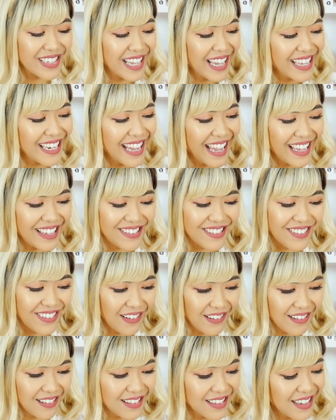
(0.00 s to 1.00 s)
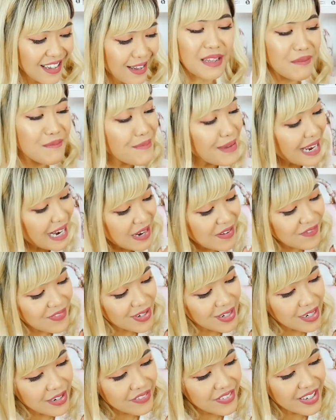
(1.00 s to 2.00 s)
yet at all, but I'm
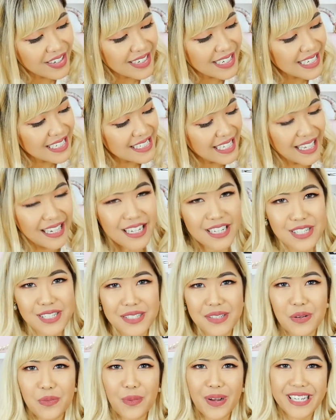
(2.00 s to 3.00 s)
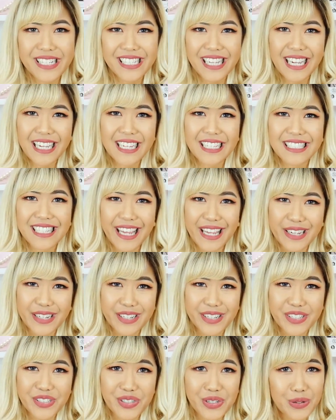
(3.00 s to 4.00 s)
very excited to one day take
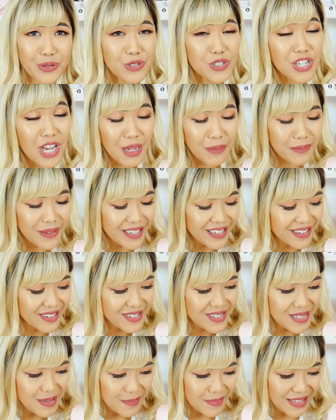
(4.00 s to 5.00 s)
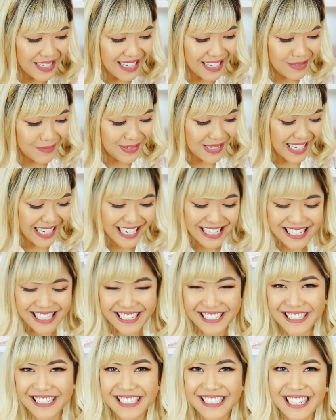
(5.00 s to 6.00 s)
her to go shopping or something, because I
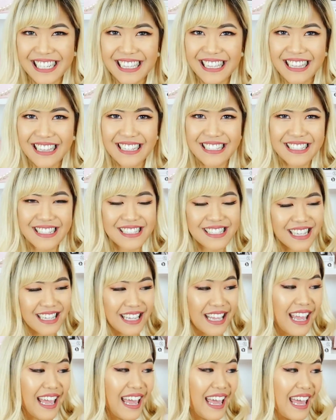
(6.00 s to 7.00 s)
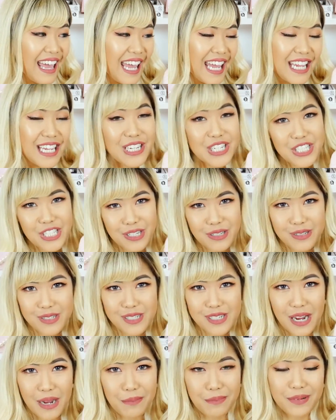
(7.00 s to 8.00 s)
just think that this is like a
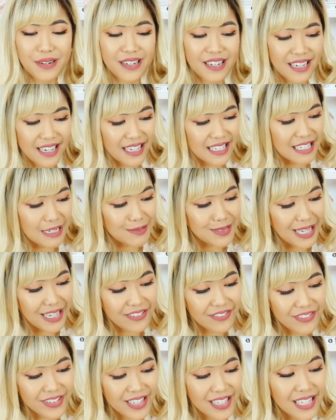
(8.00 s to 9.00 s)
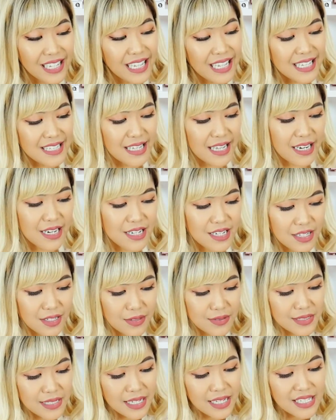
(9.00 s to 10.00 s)
showstopper and I'm definitely excited to
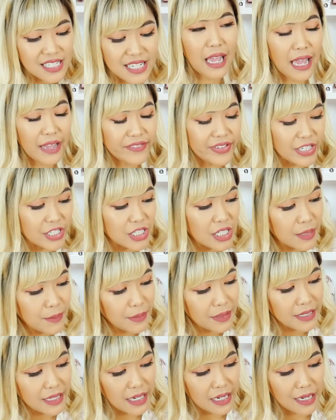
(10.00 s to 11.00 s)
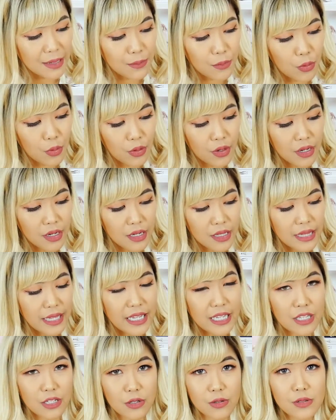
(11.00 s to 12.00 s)
use it. I've actually been getting more
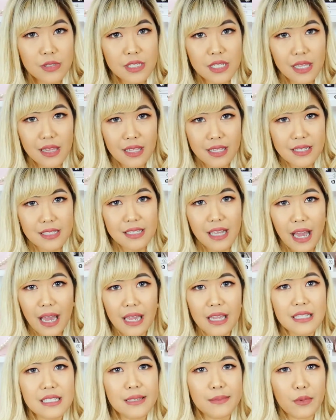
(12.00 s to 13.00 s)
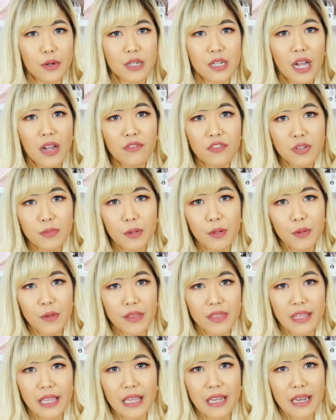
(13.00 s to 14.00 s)
like used to this size. I'm more comfortable
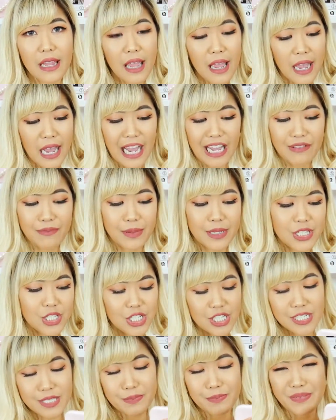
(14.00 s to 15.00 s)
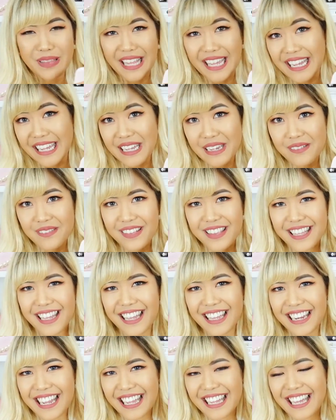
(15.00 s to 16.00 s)
with it. I've been just playing with
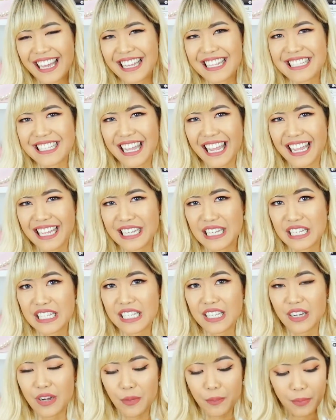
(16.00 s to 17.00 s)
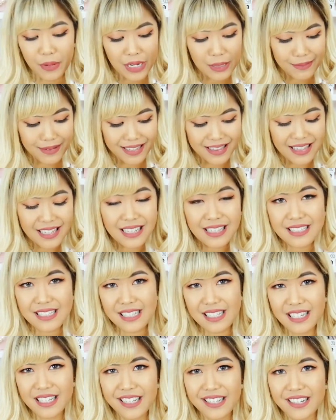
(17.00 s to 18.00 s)
it, I guess, and you know, putting my things
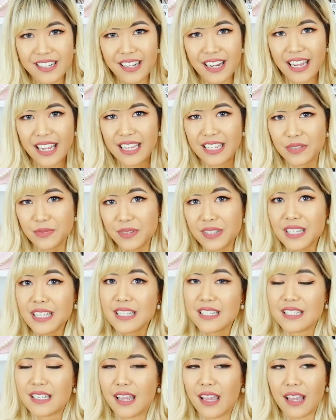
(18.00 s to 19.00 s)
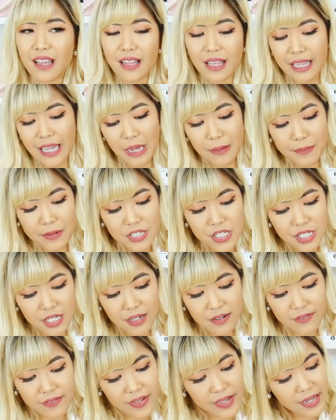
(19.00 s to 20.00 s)
in here and really seeing like how much it
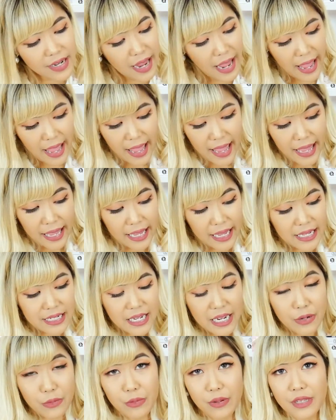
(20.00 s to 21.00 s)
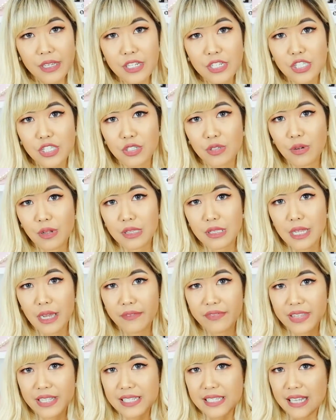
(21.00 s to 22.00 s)
can fit, and I really do
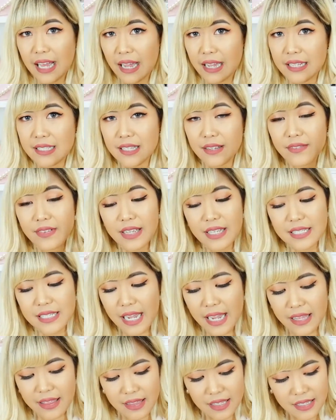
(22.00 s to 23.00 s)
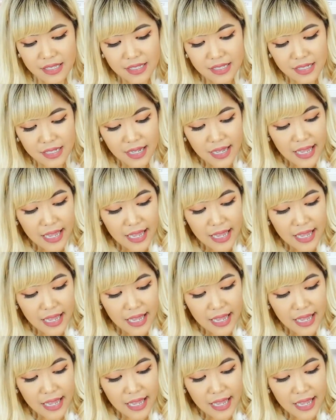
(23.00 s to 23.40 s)
love the size of it. I think